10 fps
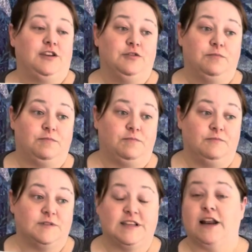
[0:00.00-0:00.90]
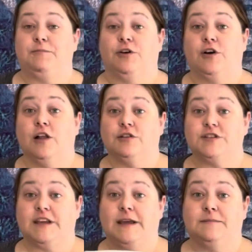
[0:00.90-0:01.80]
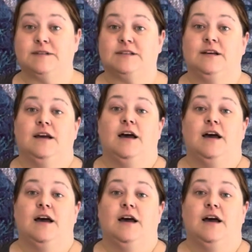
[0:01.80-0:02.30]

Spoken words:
you set up your color schemes.